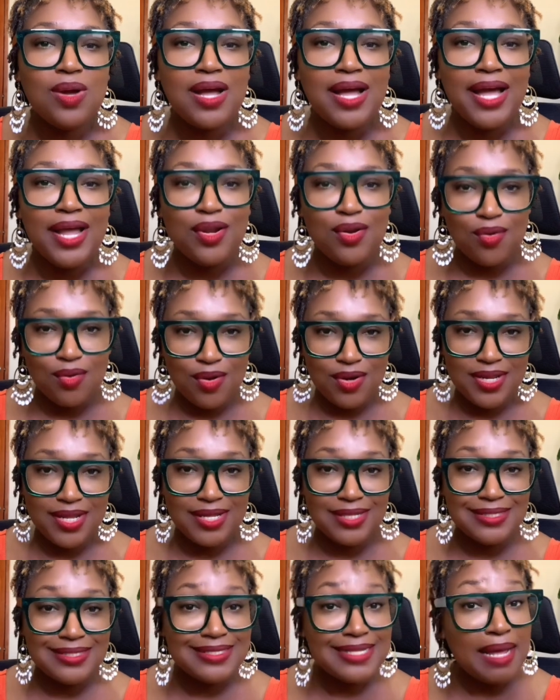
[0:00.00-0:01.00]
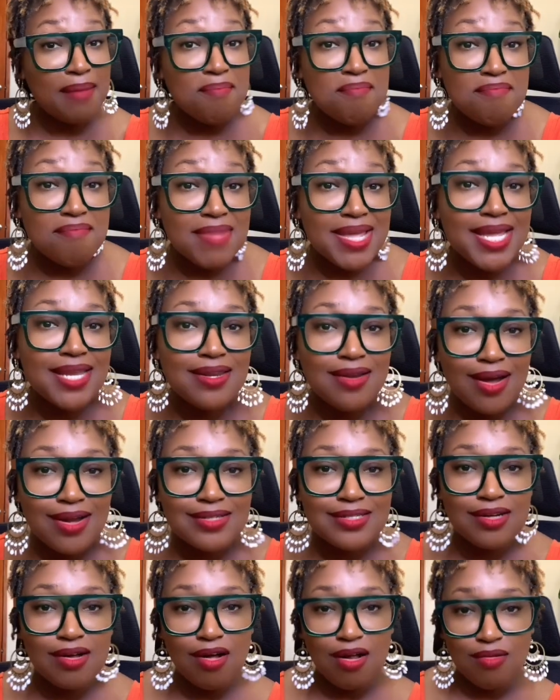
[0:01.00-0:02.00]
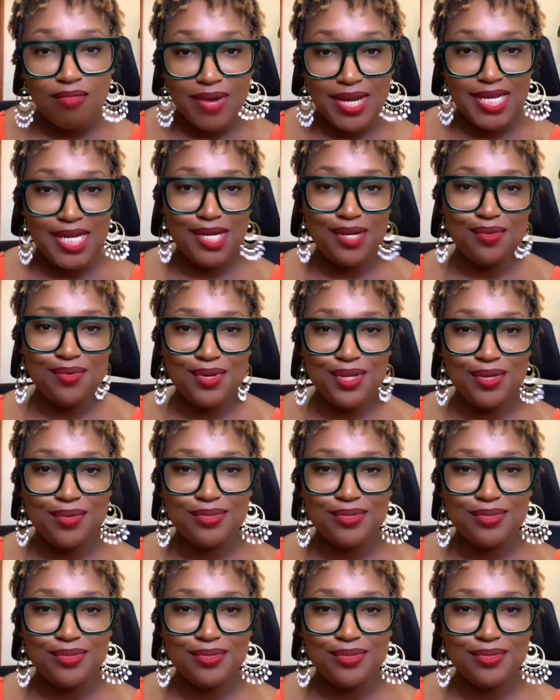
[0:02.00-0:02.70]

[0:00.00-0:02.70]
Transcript: an audience that may not already know you.